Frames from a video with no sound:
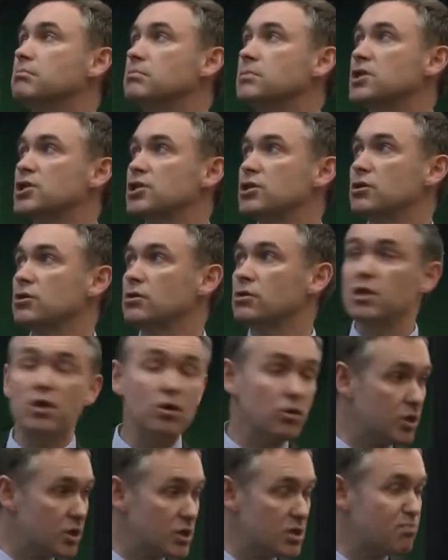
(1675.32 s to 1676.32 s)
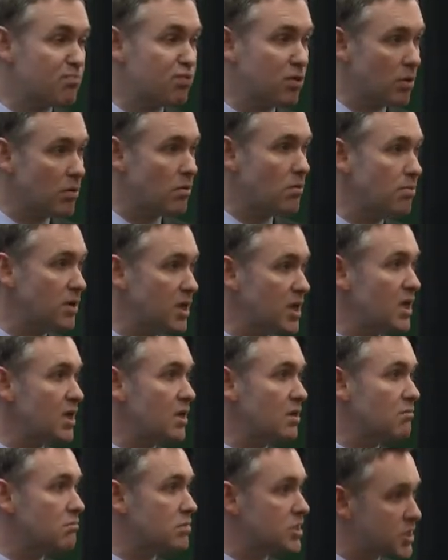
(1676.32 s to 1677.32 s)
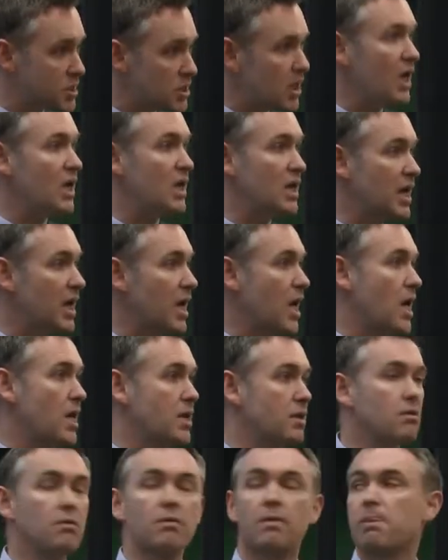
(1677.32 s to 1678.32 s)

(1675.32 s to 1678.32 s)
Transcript: Juncker's probably slightly ahead.